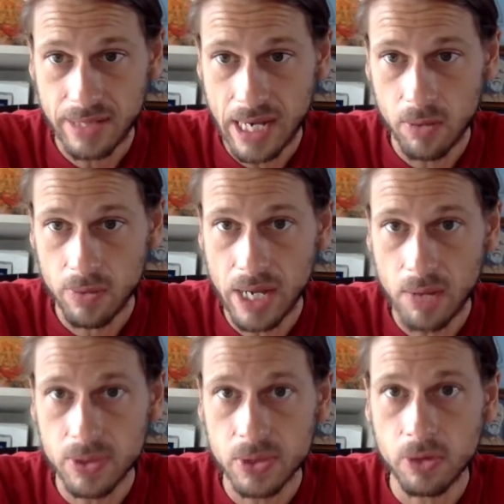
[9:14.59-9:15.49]
That
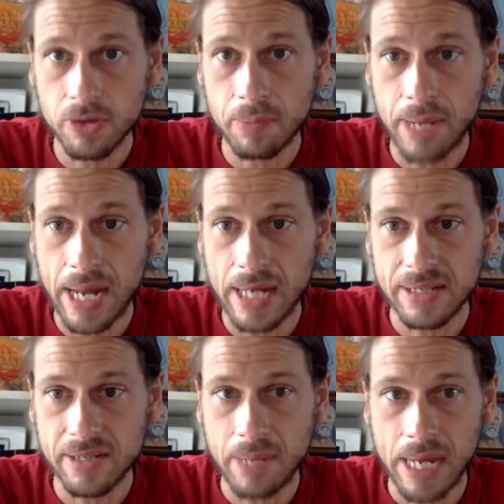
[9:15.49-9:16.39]
was sort of the
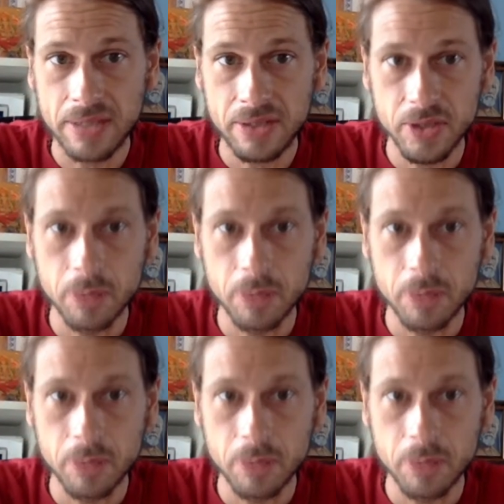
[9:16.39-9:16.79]
bad news.